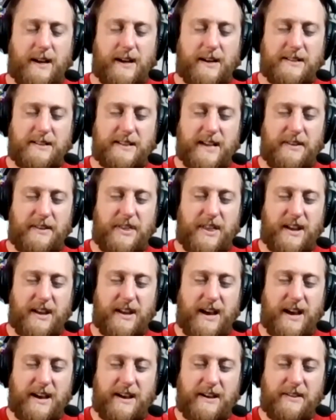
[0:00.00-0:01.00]
Because uh, I
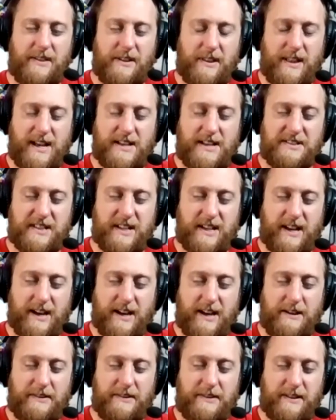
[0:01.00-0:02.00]
think I, the last thing
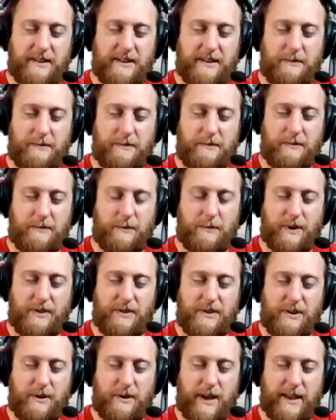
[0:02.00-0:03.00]
I did
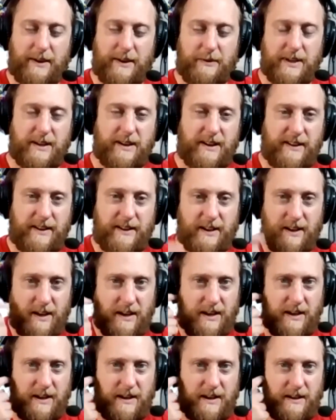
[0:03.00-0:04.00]
with you, I did a,
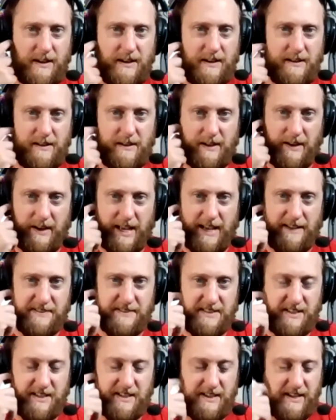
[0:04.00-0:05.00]
uh, an
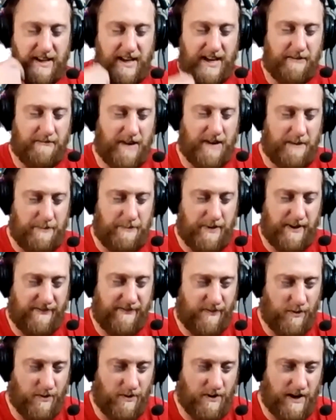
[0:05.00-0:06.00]
FCK right
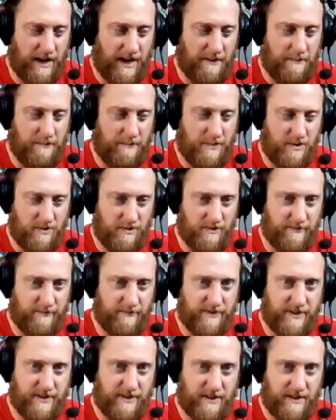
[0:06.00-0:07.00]
before I
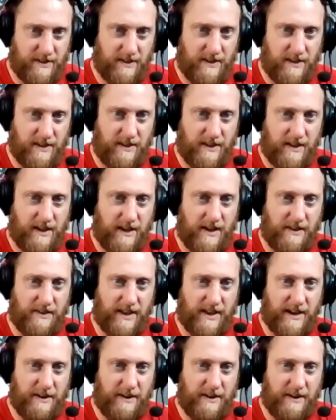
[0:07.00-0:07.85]
moved. Yeah.